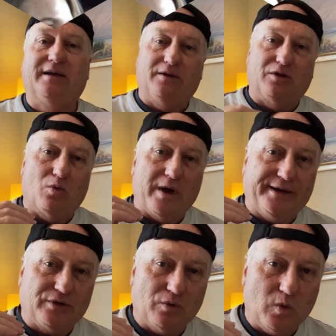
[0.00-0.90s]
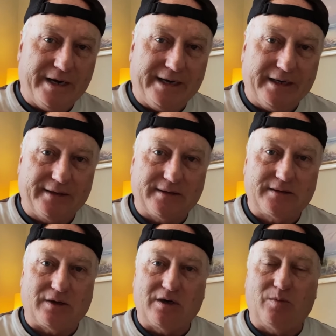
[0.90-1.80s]
that the way to winning in the
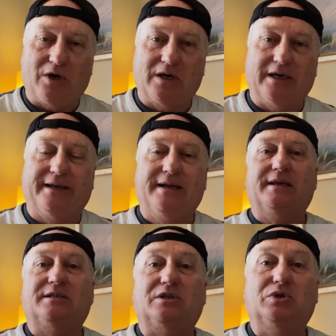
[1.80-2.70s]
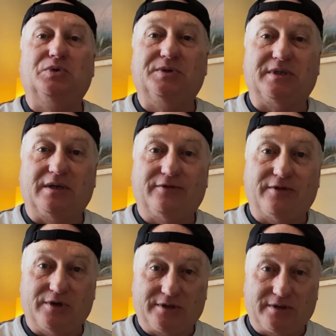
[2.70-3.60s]
stock market is losing first.